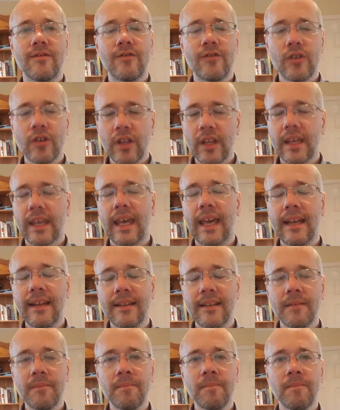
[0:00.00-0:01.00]
For the
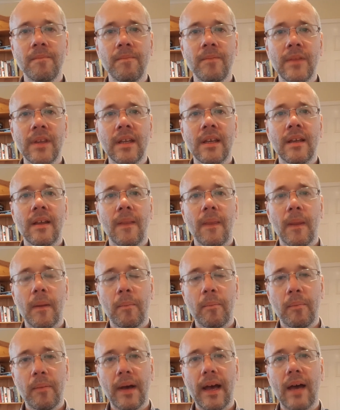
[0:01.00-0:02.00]
kingdom, the
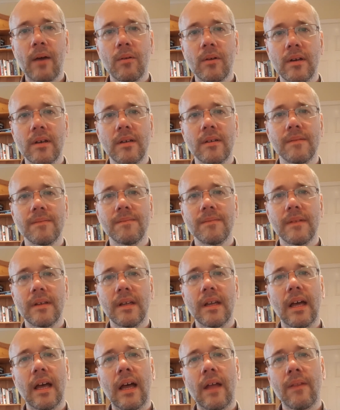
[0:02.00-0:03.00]
power,
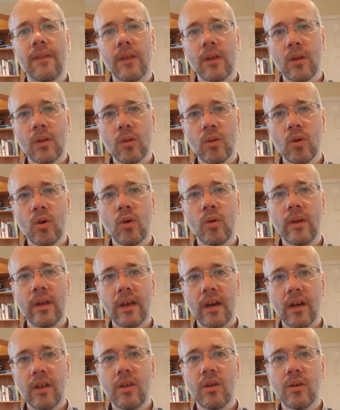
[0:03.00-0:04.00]
and the glory
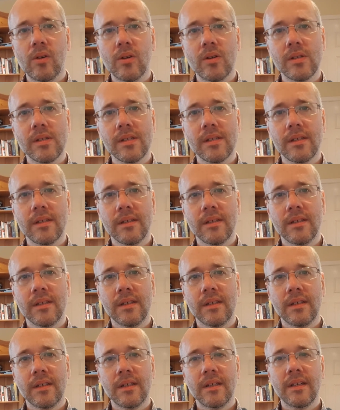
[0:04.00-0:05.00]
are yours,
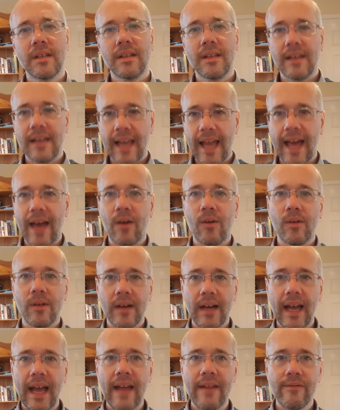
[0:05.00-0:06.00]
now
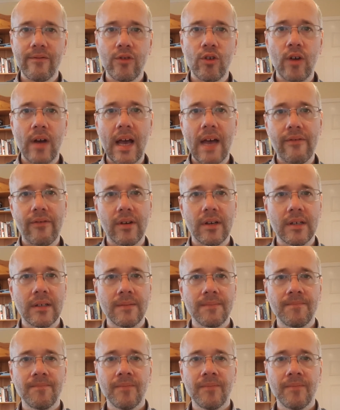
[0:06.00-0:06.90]
and forever.